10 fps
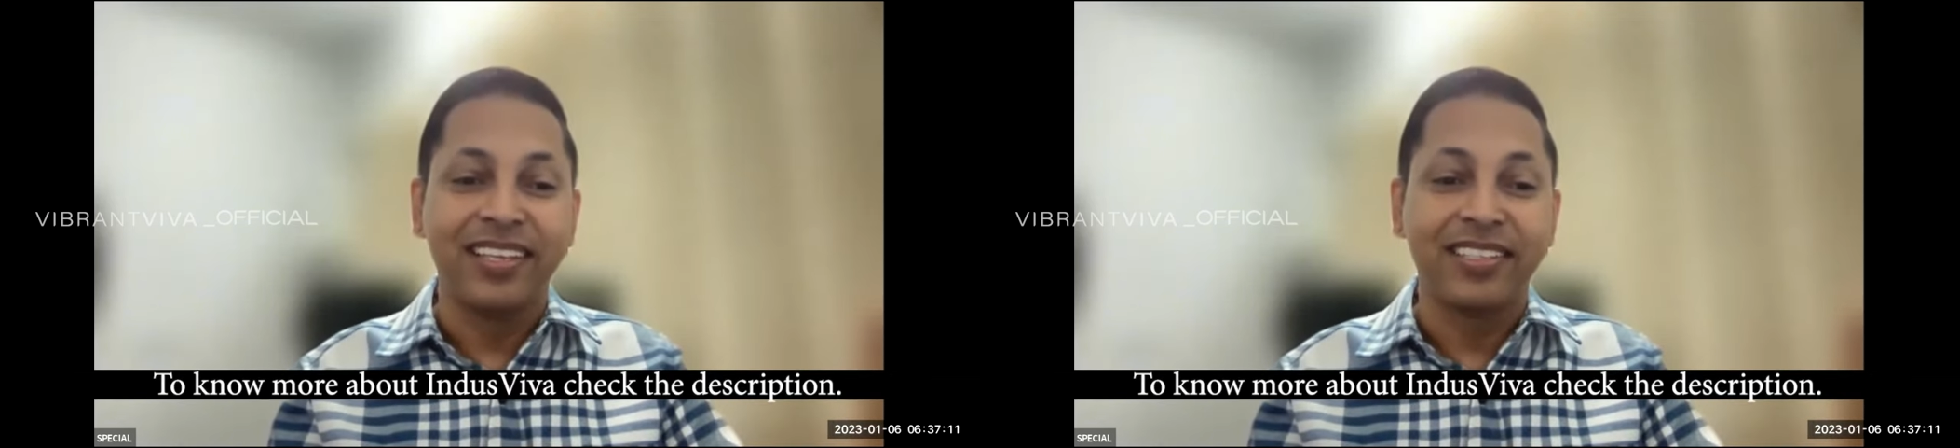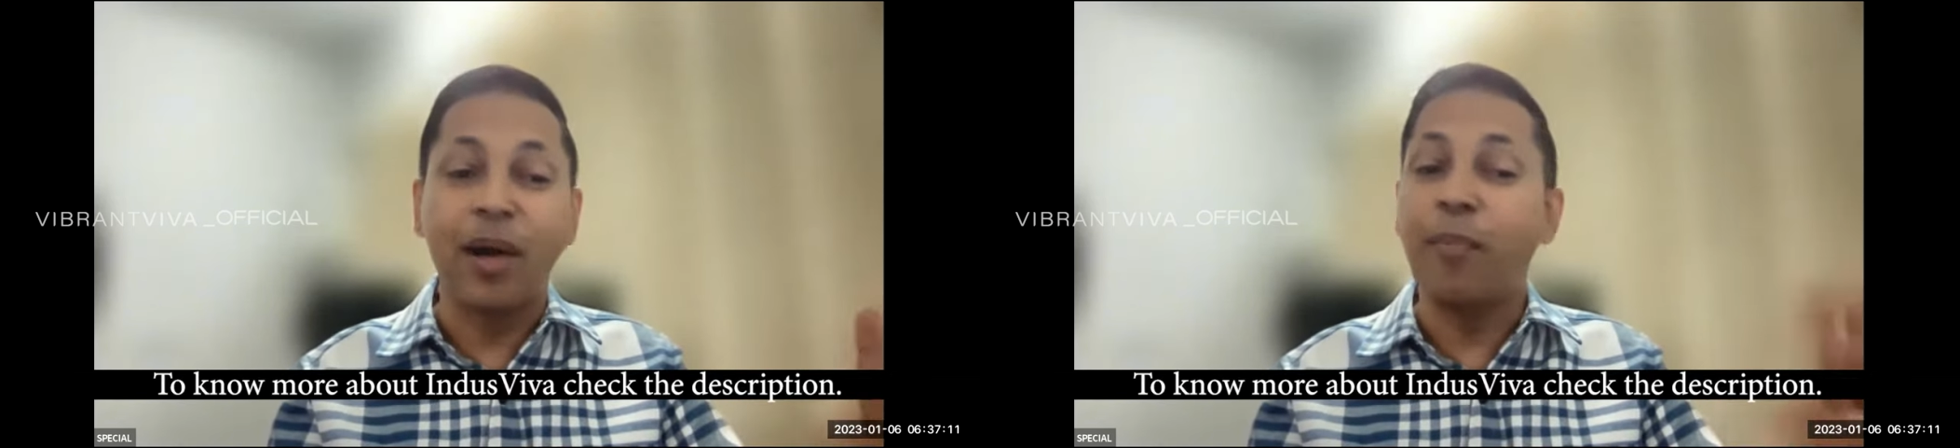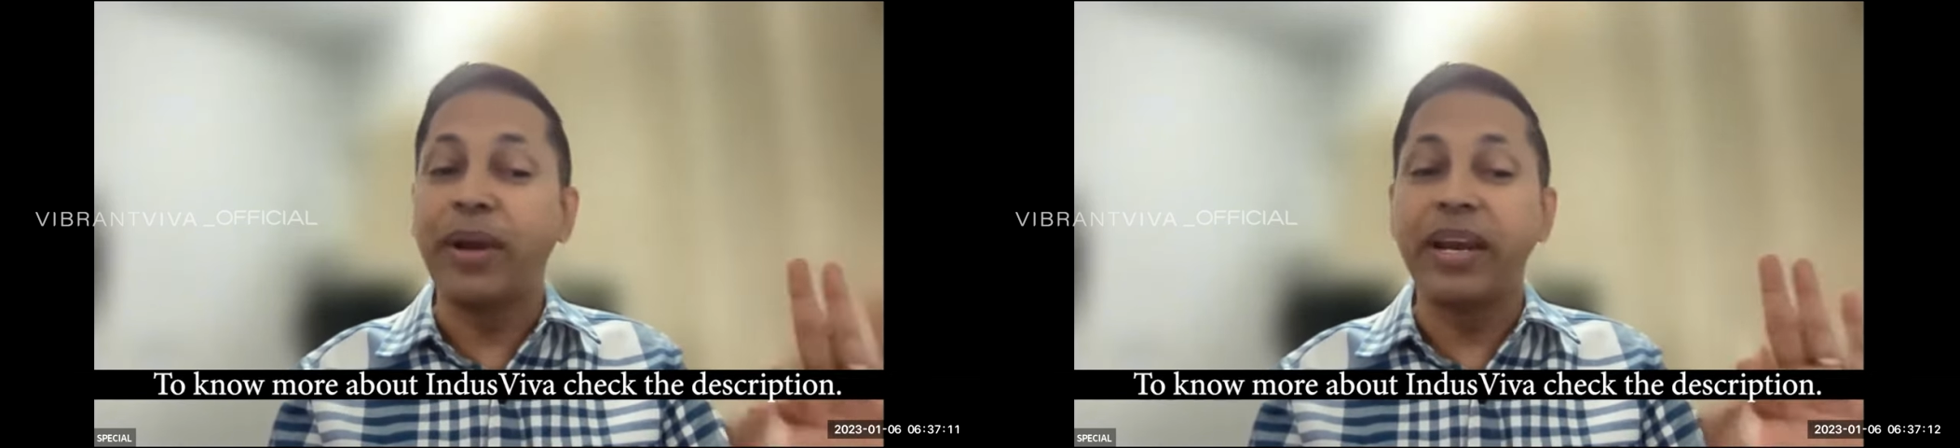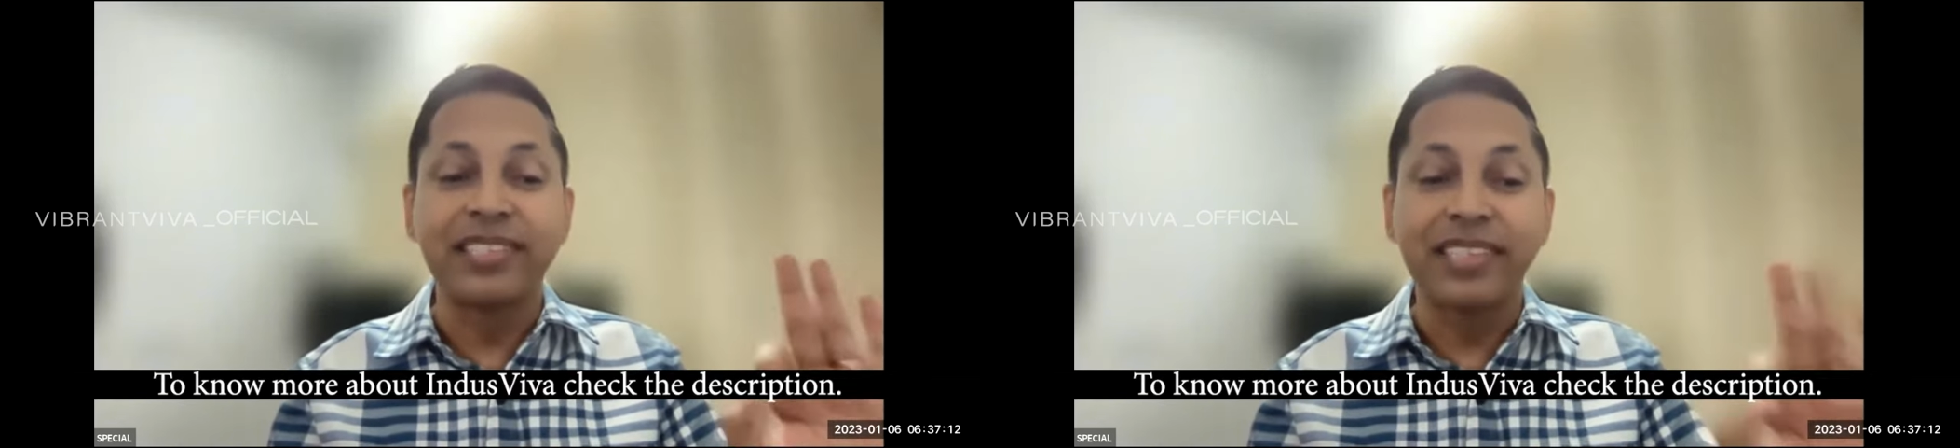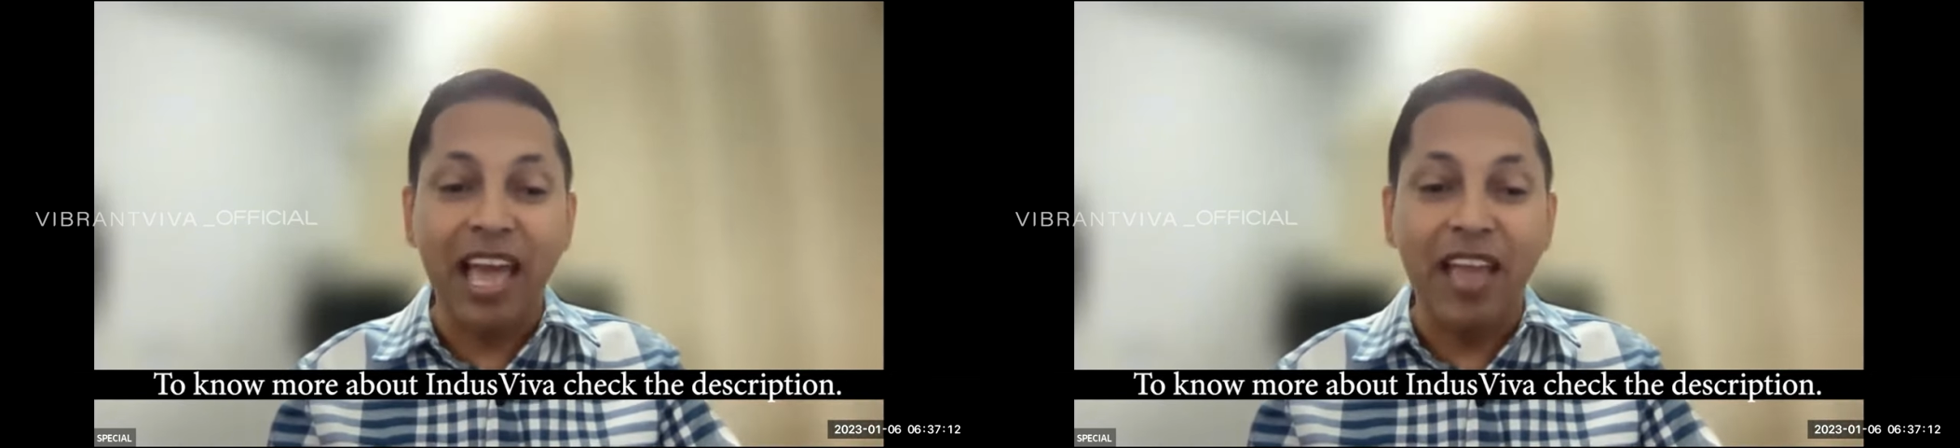
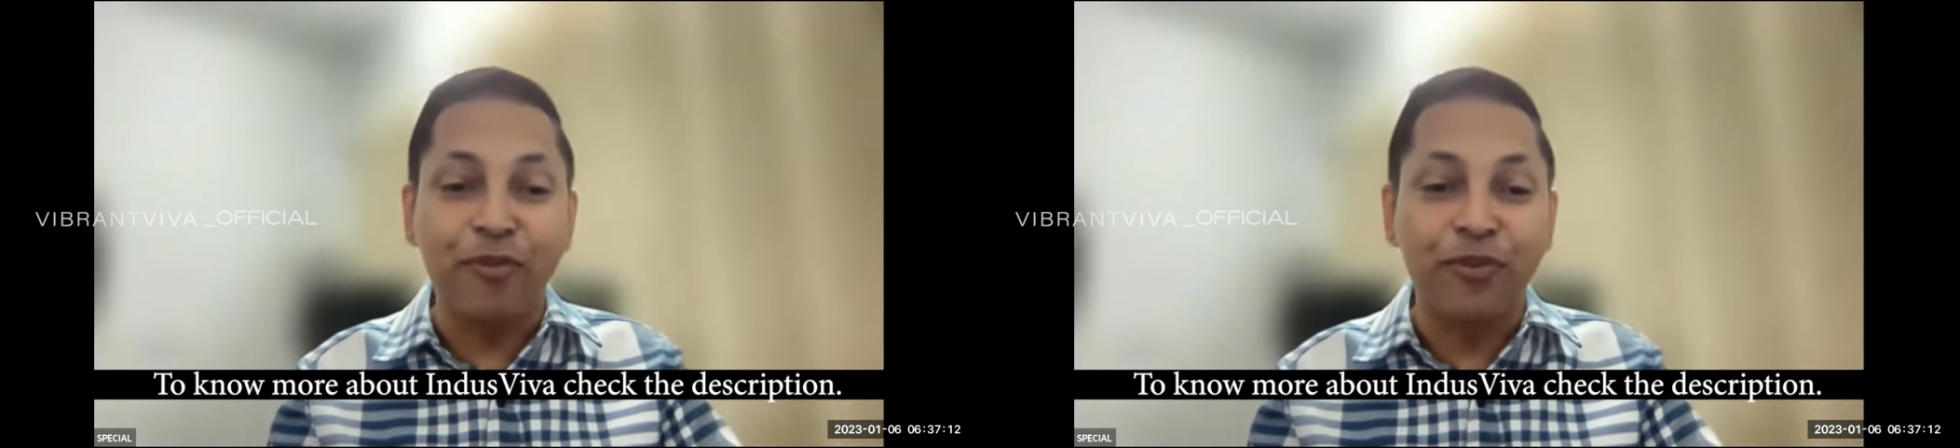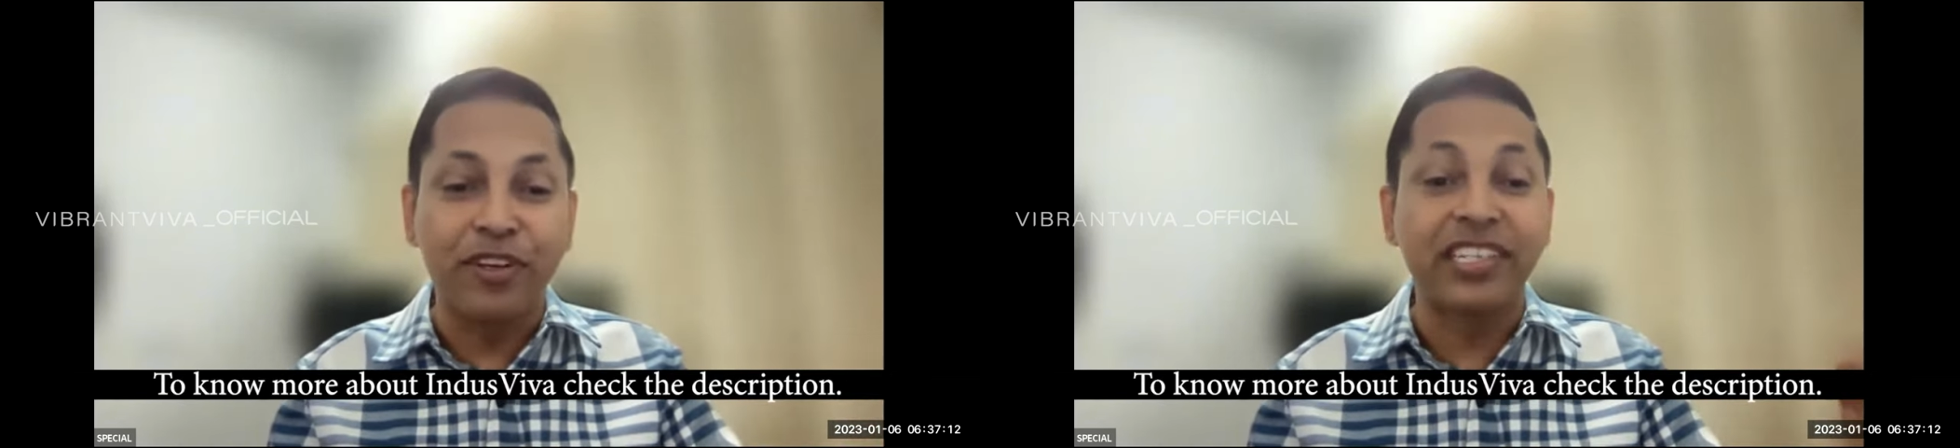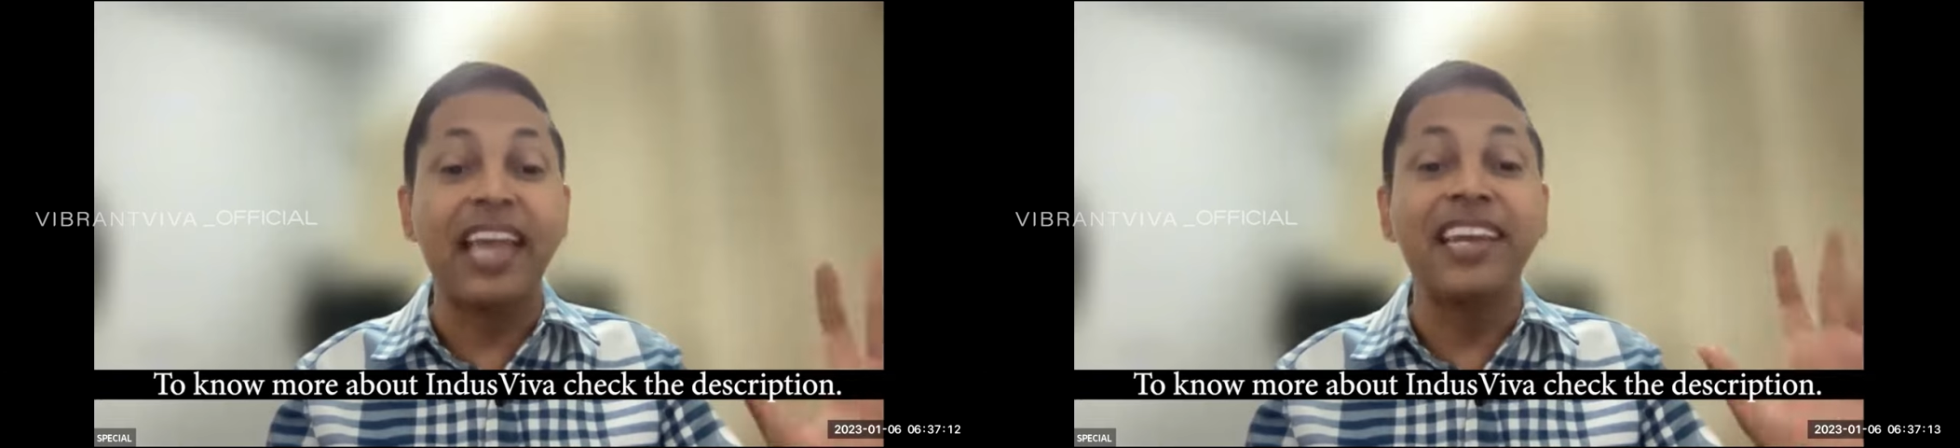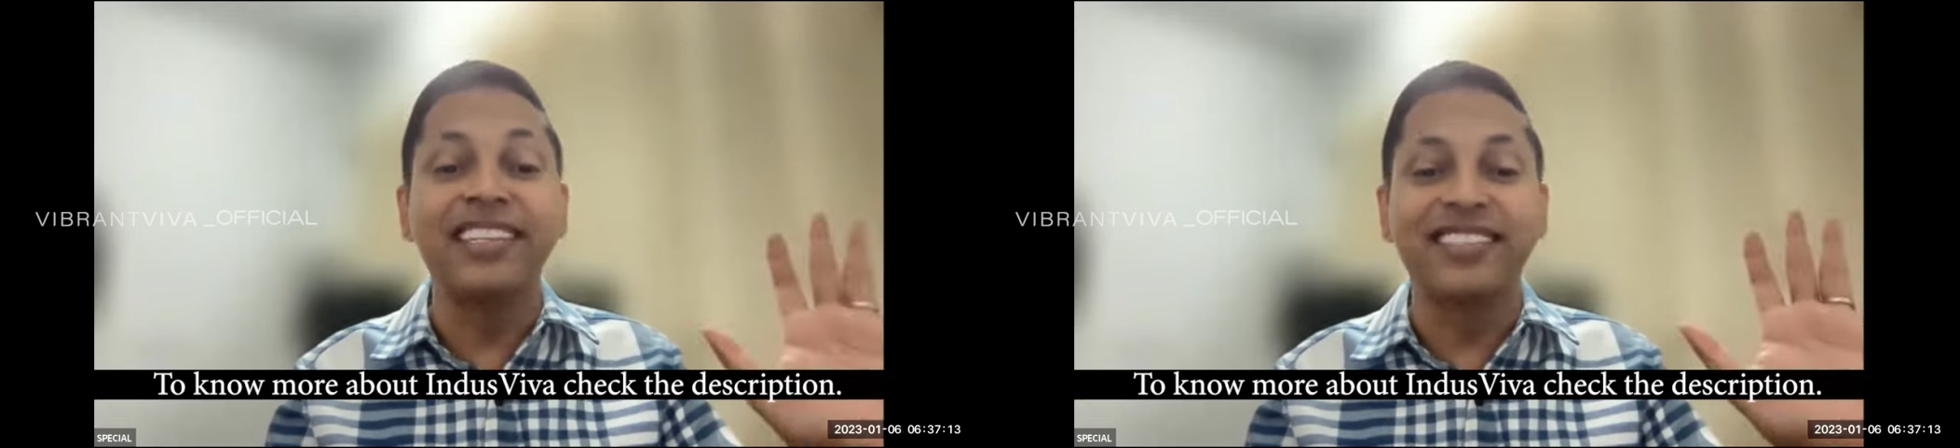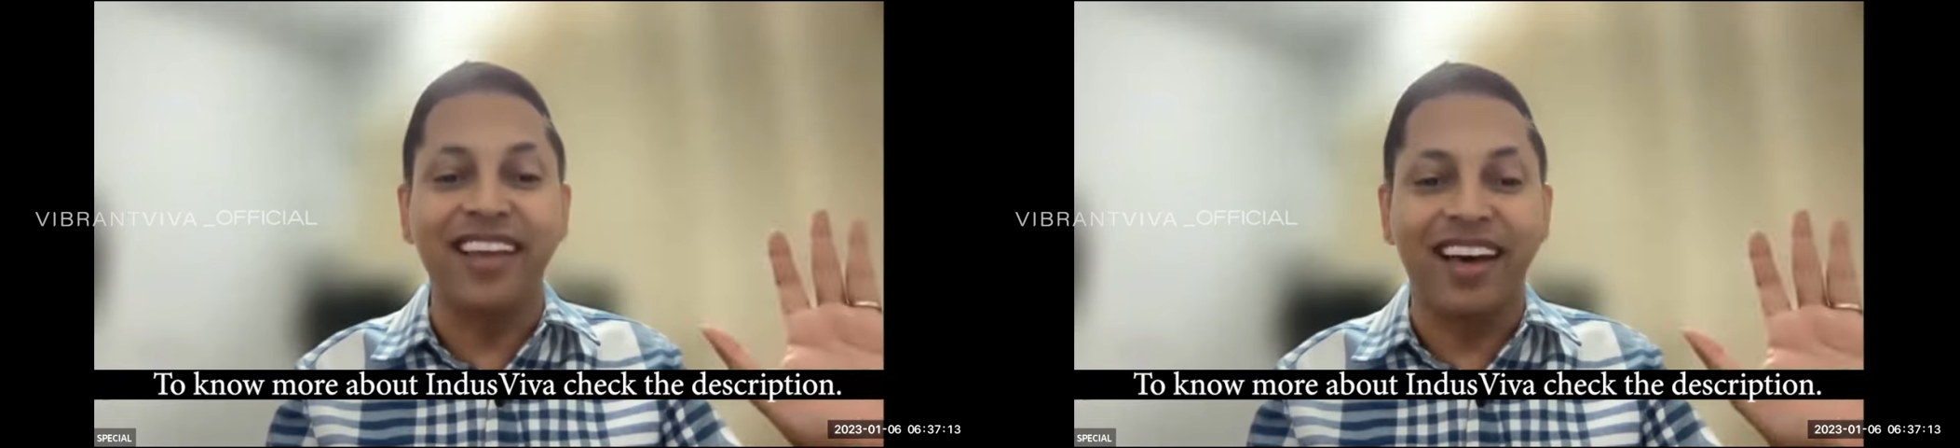Somebody's life,
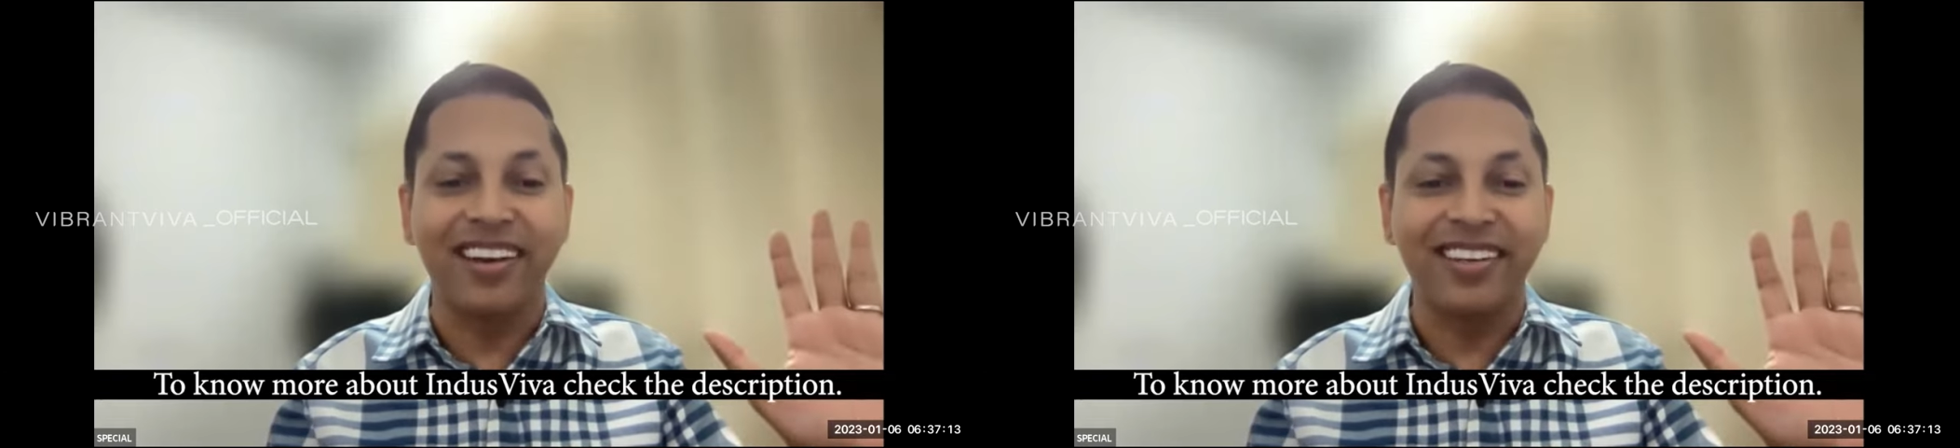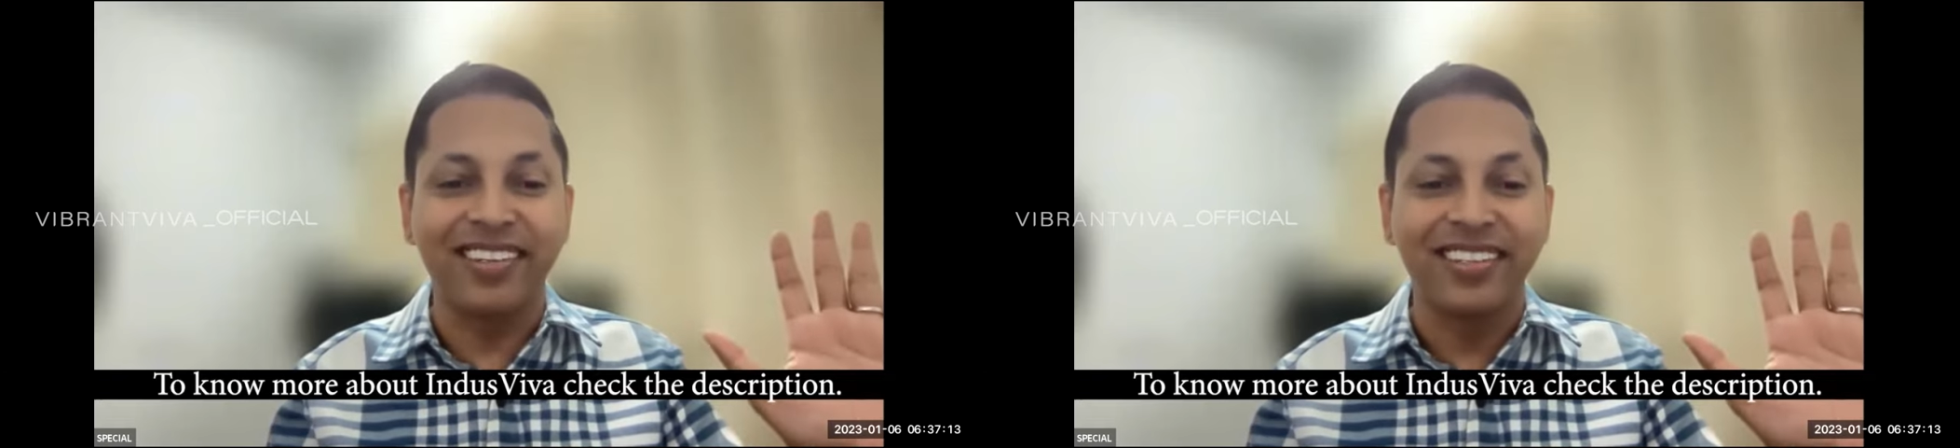shining star.